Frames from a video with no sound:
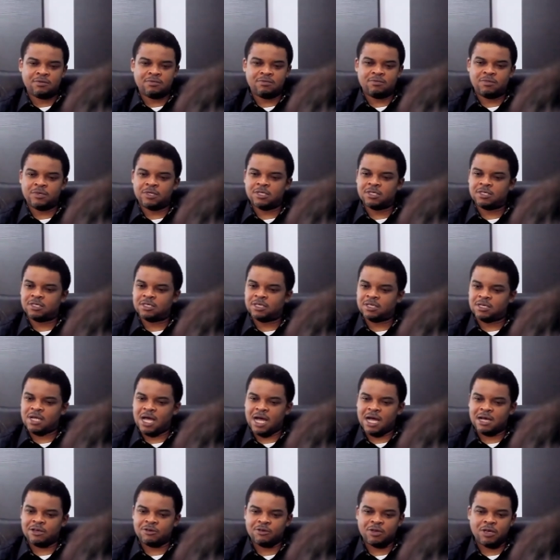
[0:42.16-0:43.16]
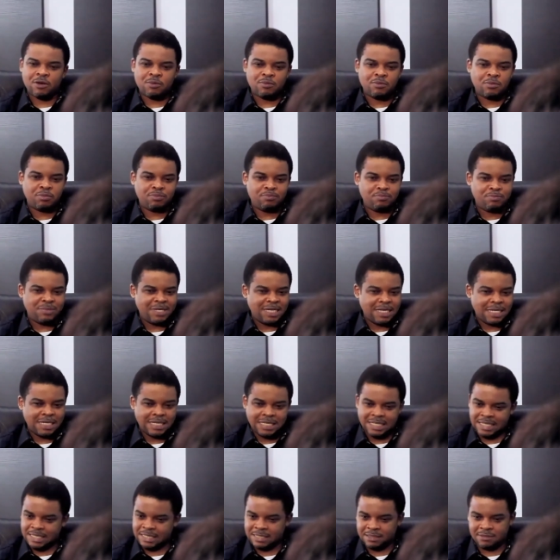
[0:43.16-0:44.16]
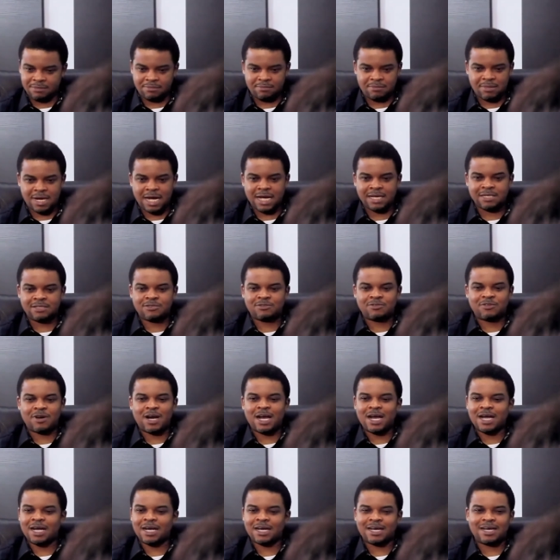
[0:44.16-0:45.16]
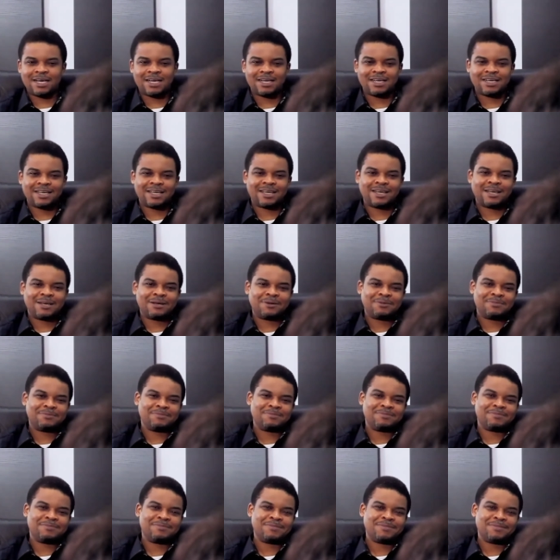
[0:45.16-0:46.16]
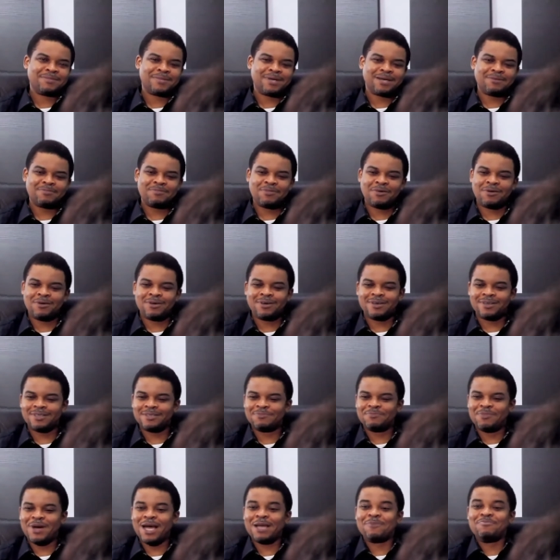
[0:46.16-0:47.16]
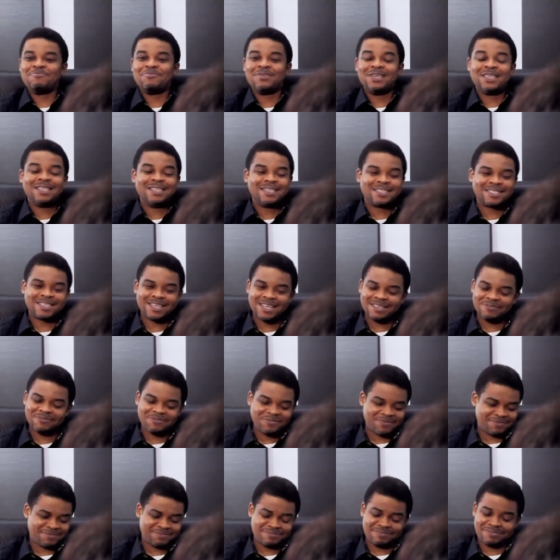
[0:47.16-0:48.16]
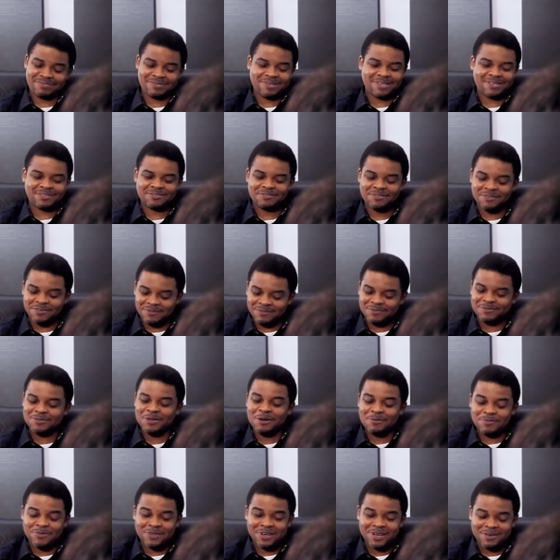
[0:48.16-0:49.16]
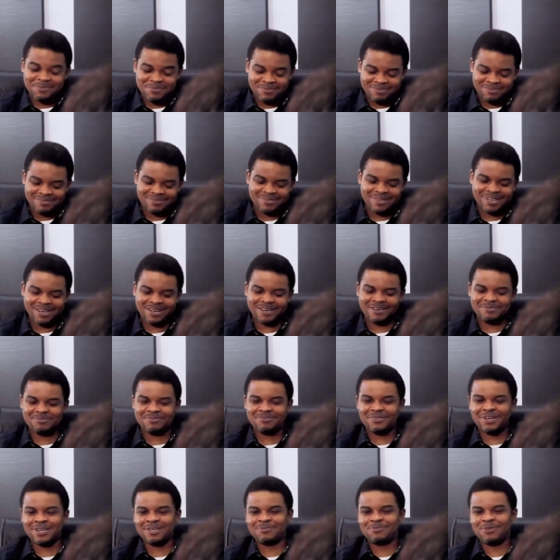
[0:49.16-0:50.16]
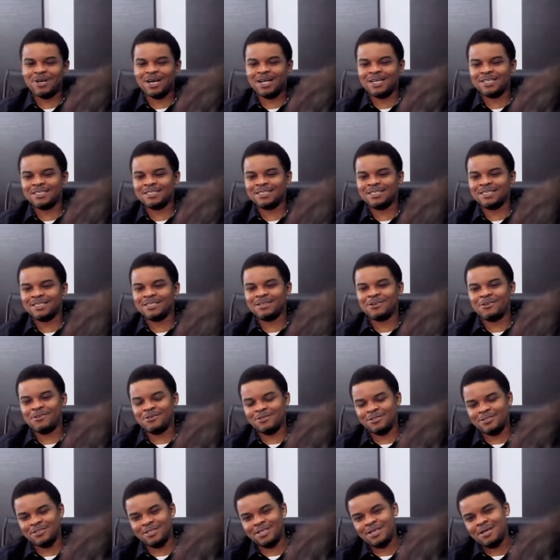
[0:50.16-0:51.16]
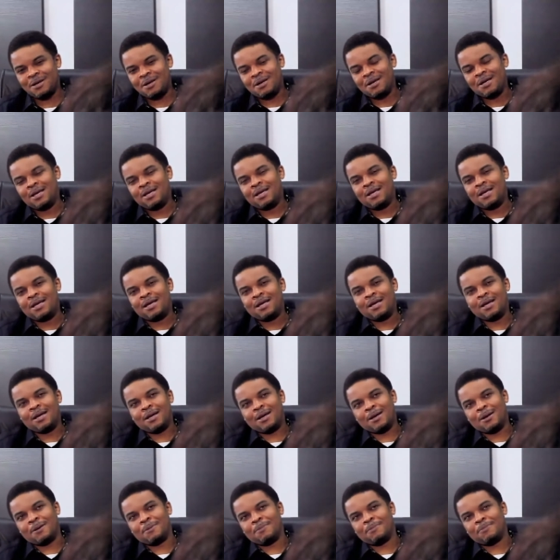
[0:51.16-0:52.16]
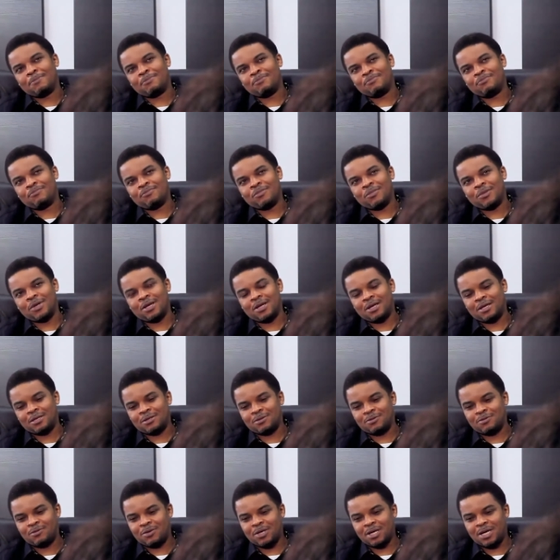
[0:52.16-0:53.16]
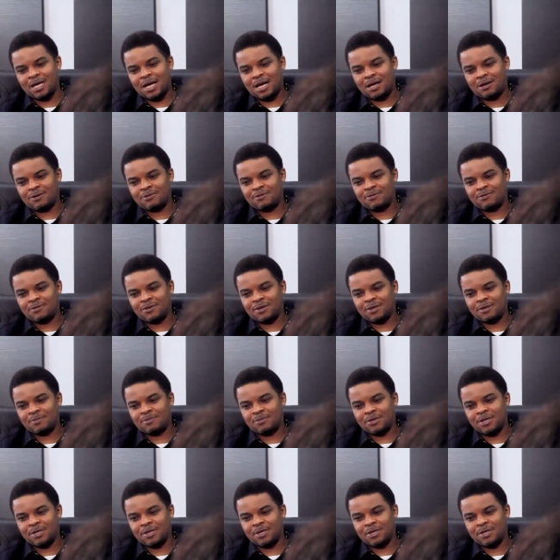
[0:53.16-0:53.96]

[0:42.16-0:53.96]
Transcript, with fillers: which arguably might rank um, among, might be the you know, top three uh, bread brands in the country. Um, and we have uh,